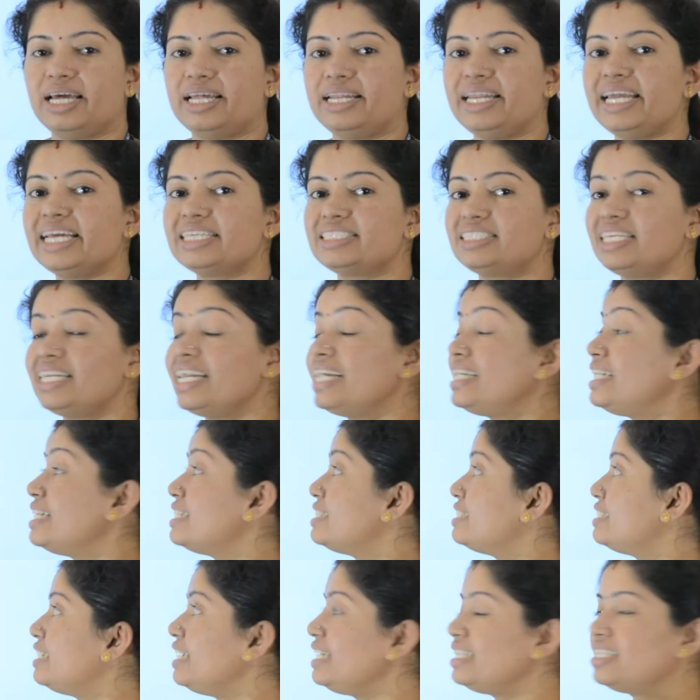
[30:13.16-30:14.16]
Next, let
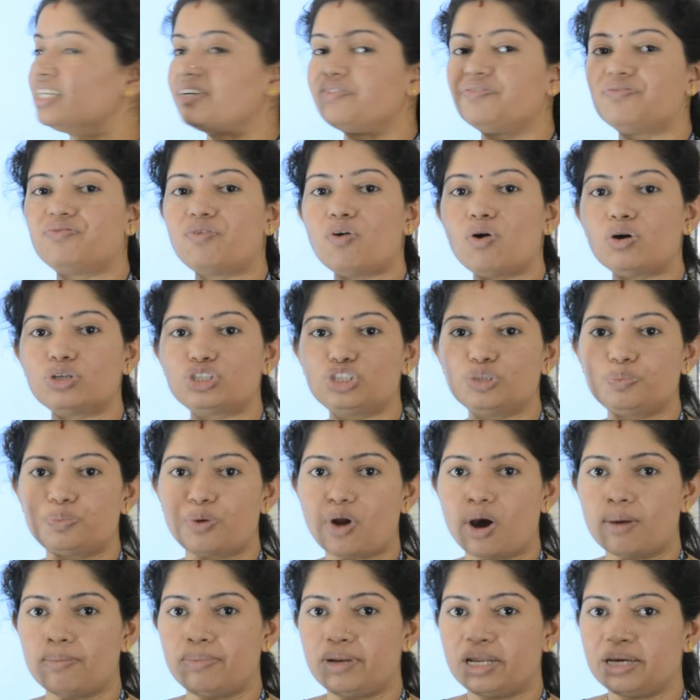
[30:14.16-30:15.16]
us see the fourth
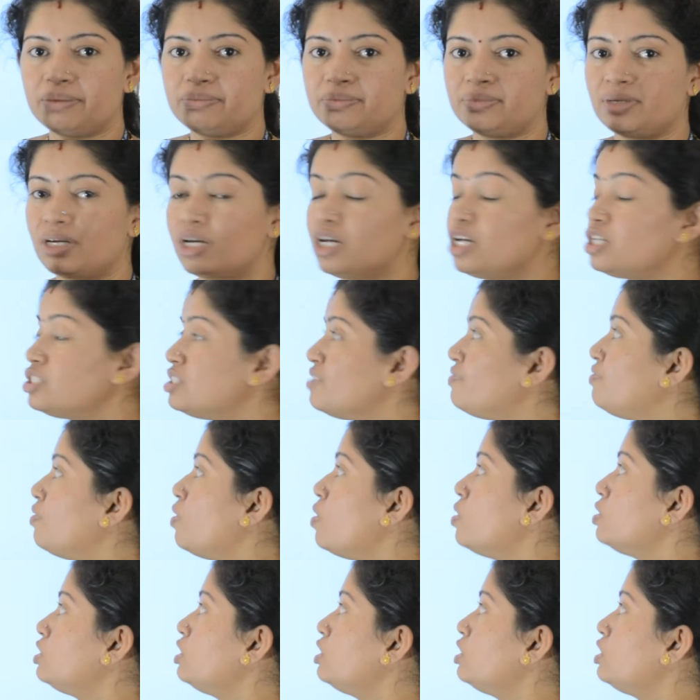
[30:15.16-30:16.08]
problem. So fourth